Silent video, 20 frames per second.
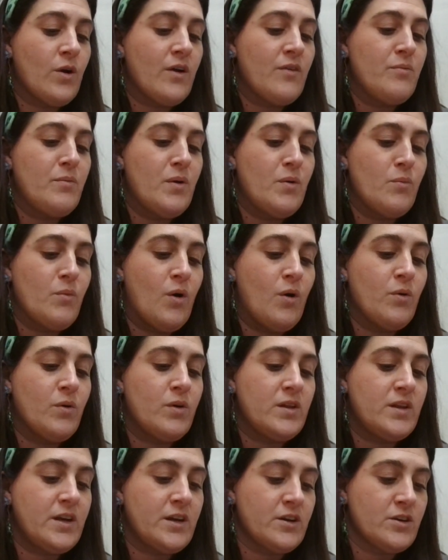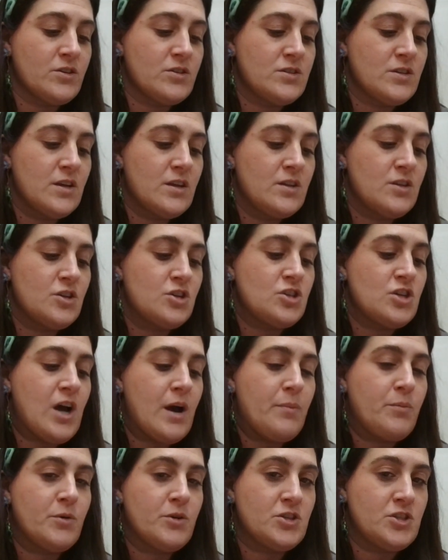of Monroe Cleaners, the
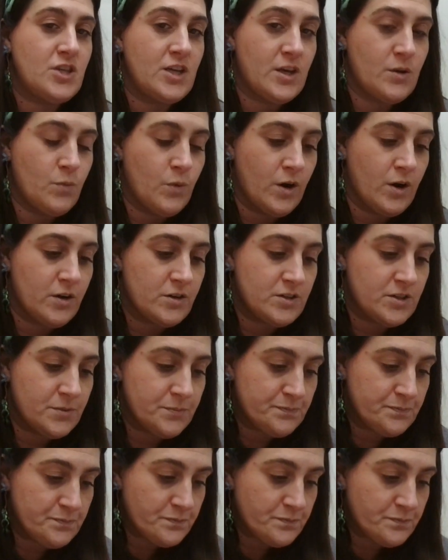shop where she had worked.